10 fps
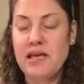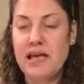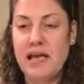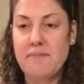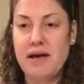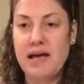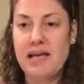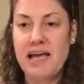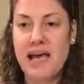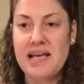In my
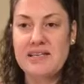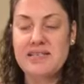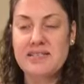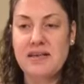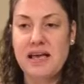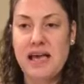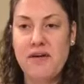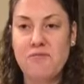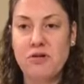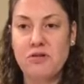case,
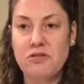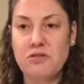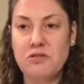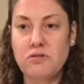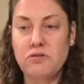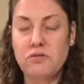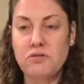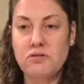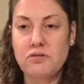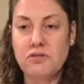it was
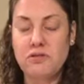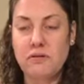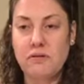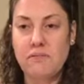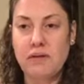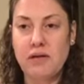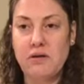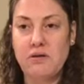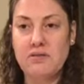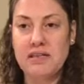caused
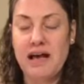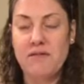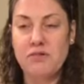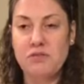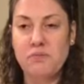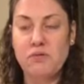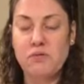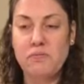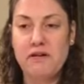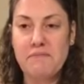because I was
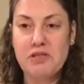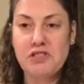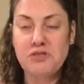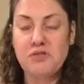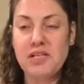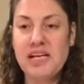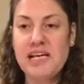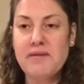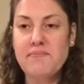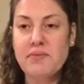born prematurely,
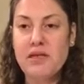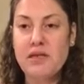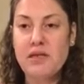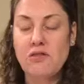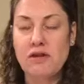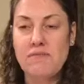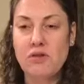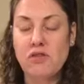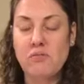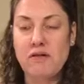3
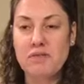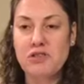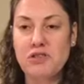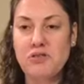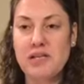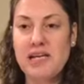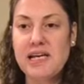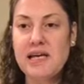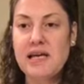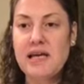months prematurely.
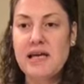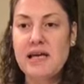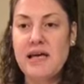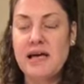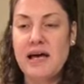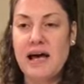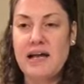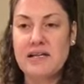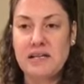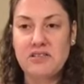
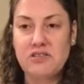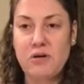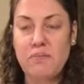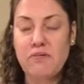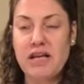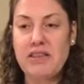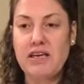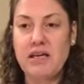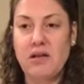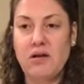And I stopped
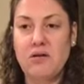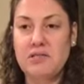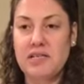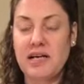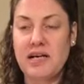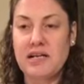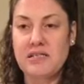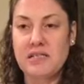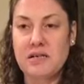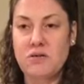breathing a lot, and
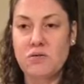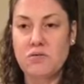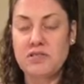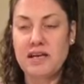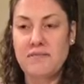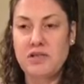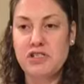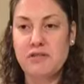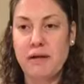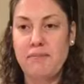it caused damage
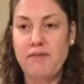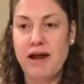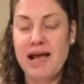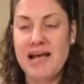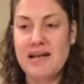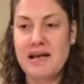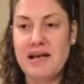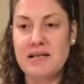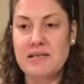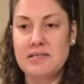to my brain,
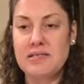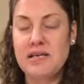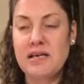and